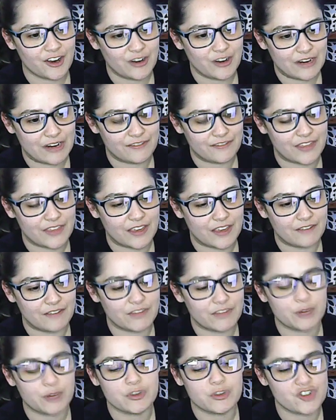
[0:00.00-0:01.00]
if
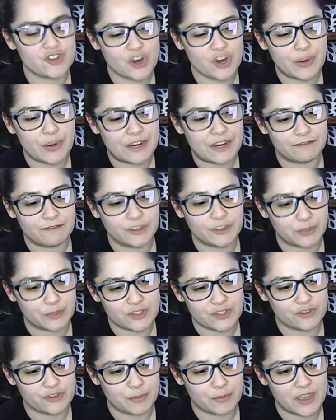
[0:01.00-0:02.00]
there was no
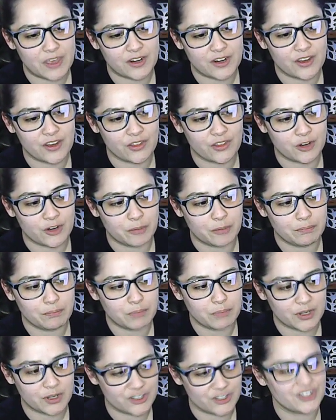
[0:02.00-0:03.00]
influence from any other
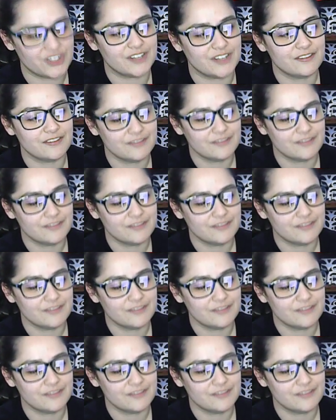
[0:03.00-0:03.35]
person.